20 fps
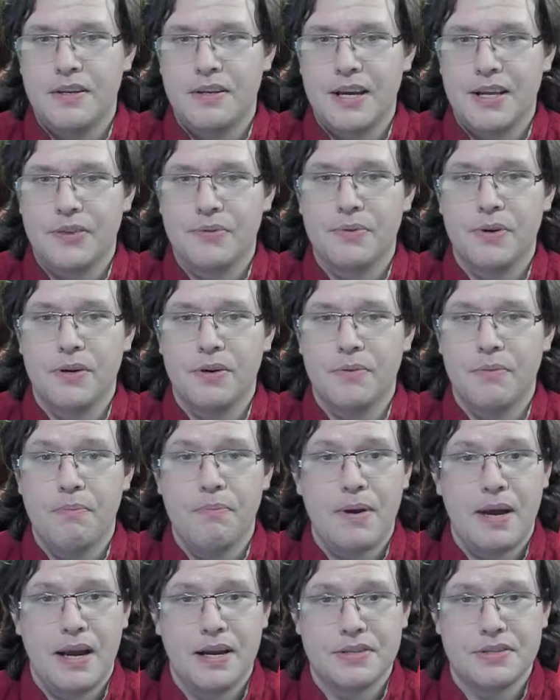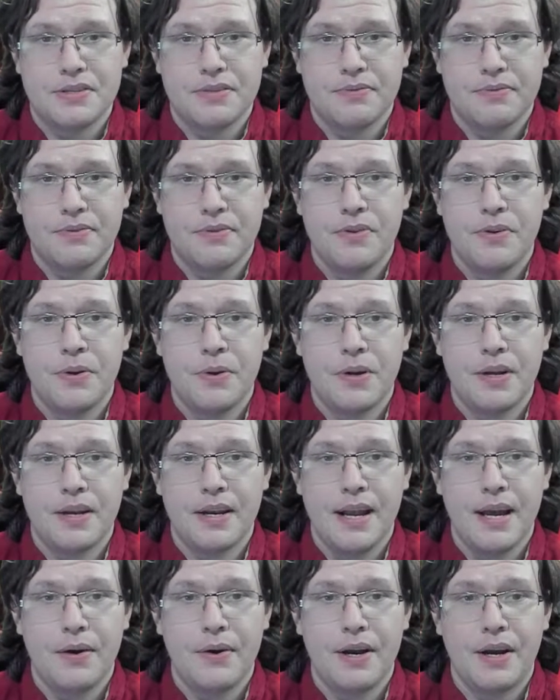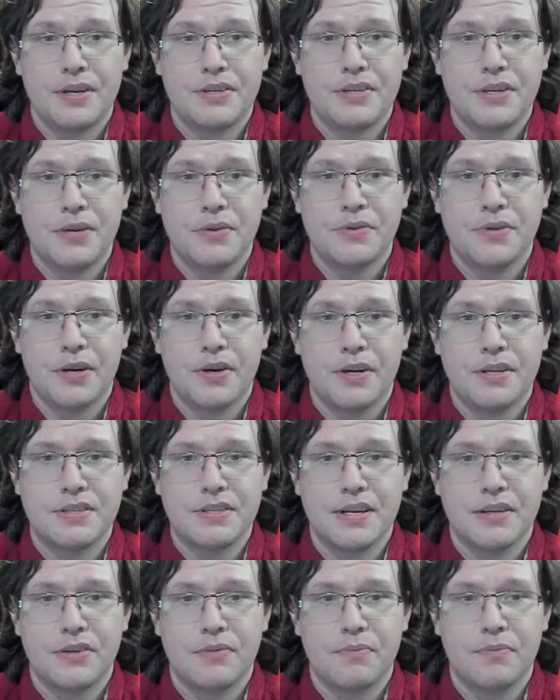Death Row, passive. You can now execute targets